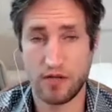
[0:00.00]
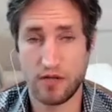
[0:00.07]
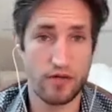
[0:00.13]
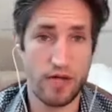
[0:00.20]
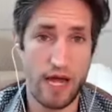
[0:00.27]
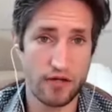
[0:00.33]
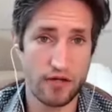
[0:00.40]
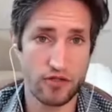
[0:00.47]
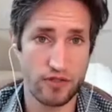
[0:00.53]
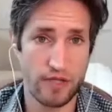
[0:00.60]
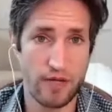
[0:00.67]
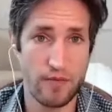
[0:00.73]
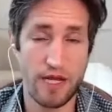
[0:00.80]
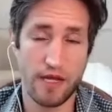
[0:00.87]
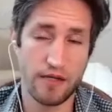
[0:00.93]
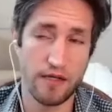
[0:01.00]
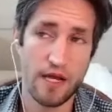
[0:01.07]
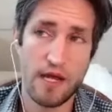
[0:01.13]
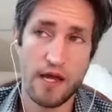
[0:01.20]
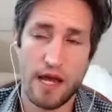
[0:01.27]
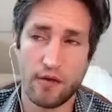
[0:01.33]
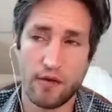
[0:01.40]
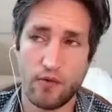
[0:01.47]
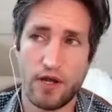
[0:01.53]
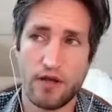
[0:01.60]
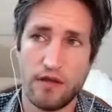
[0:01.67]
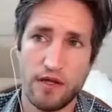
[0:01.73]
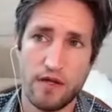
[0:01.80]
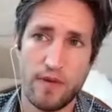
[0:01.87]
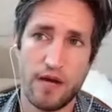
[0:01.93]
How should they be? And when I
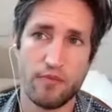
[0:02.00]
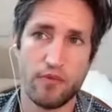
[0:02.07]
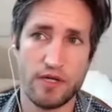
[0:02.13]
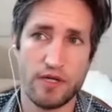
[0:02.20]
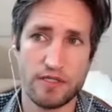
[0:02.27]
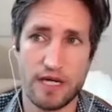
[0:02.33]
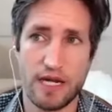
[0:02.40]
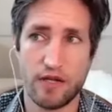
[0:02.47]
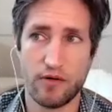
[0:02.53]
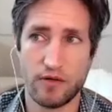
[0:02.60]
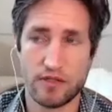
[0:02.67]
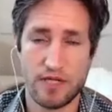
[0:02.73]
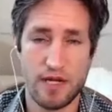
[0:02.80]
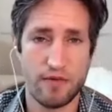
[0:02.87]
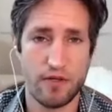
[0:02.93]
think about putting together a team,